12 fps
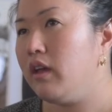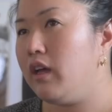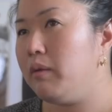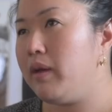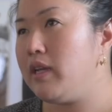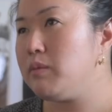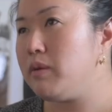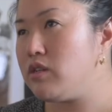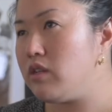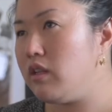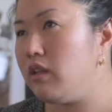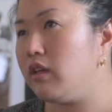I
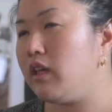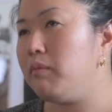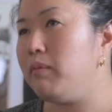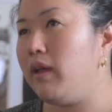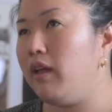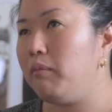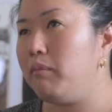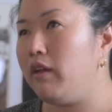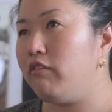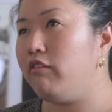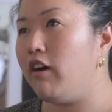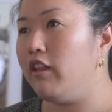especially look at my
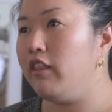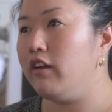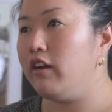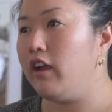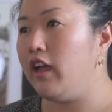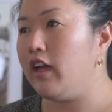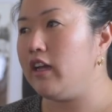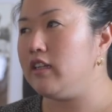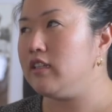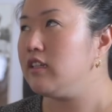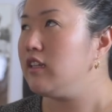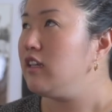father,
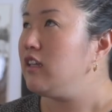and